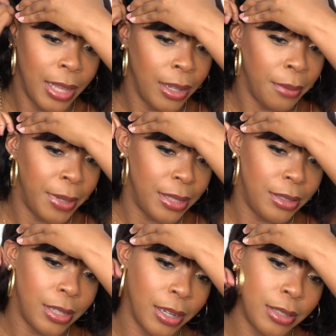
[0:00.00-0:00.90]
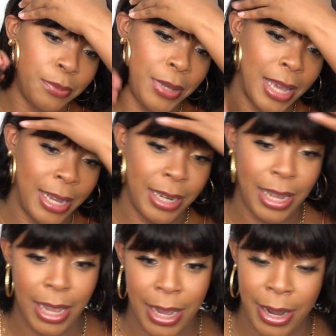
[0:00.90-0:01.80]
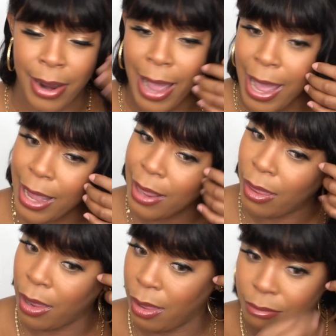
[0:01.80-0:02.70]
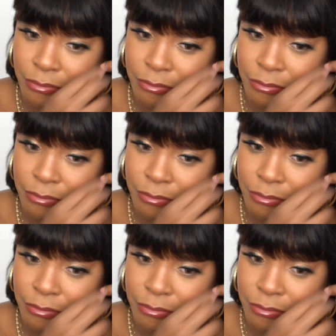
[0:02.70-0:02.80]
a little bit tucked behind the ear I